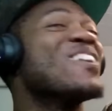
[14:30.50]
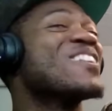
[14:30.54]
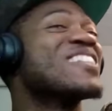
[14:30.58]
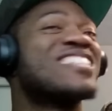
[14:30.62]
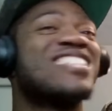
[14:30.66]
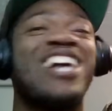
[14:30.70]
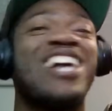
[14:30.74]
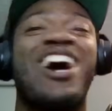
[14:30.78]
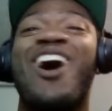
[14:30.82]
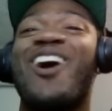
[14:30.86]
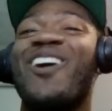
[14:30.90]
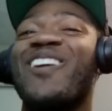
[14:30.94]

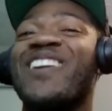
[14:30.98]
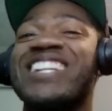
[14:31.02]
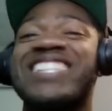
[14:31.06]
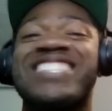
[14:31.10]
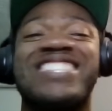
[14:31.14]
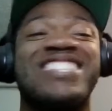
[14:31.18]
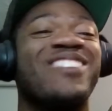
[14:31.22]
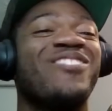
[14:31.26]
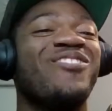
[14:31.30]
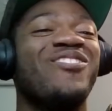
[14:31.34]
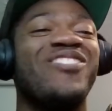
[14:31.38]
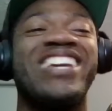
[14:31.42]
talk
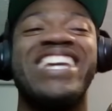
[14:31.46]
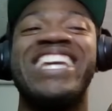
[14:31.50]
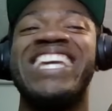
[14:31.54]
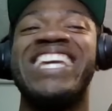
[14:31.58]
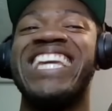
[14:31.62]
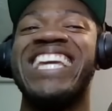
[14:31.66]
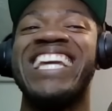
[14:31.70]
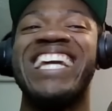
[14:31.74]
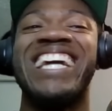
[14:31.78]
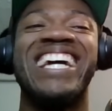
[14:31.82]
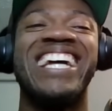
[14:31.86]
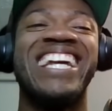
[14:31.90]
to
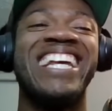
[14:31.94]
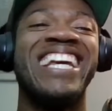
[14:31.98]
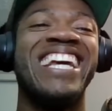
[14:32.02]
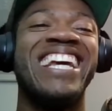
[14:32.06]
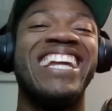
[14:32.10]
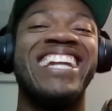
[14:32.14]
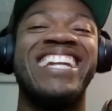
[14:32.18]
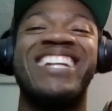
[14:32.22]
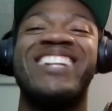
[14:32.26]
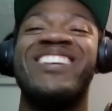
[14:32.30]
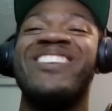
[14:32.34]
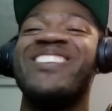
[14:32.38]
me.
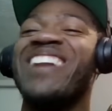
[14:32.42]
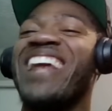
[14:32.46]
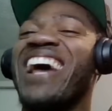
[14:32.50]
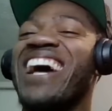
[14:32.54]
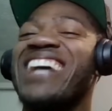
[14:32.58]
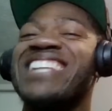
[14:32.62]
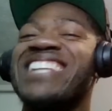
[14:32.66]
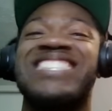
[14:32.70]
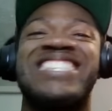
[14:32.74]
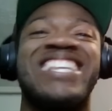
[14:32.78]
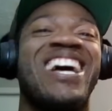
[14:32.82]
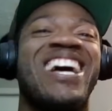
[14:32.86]
Do
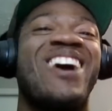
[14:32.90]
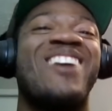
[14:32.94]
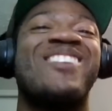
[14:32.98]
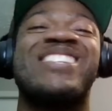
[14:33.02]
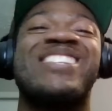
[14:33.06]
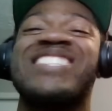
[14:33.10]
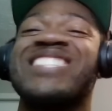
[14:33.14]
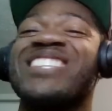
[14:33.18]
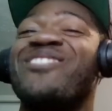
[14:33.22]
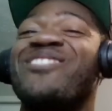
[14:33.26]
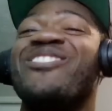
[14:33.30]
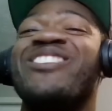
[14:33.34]
not
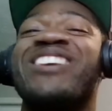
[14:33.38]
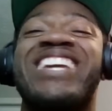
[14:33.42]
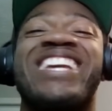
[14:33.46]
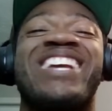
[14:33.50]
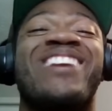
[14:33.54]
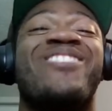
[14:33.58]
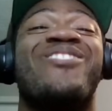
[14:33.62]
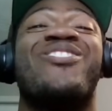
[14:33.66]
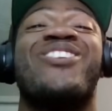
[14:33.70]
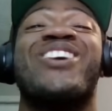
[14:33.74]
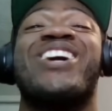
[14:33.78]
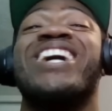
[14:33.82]
talk to
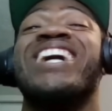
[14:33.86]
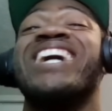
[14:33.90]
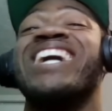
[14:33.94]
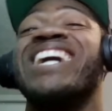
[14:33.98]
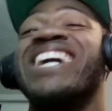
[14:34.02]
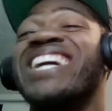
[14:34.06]
me, bro.